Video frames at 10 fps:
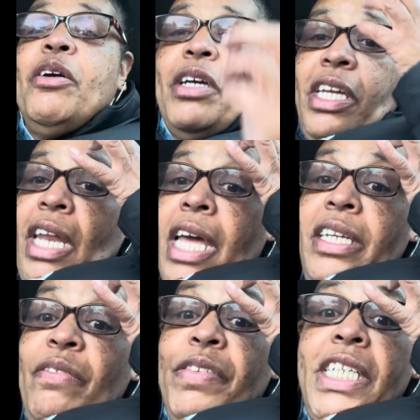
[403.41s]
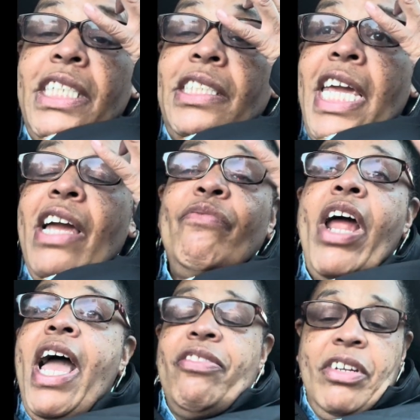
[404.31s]
And I never forget Dan
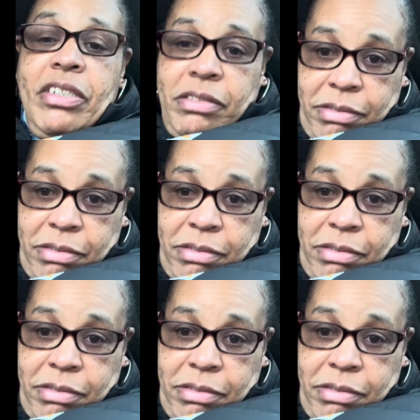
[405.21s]
Rather.